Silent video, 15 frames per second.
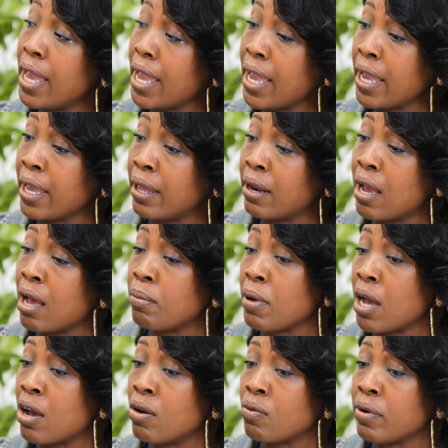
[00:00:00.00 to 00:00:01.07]
and I'm
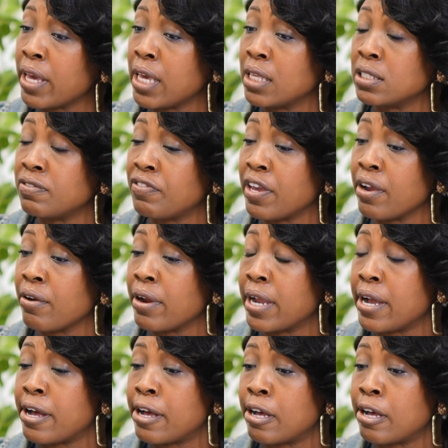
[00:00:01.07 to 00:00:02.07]
always very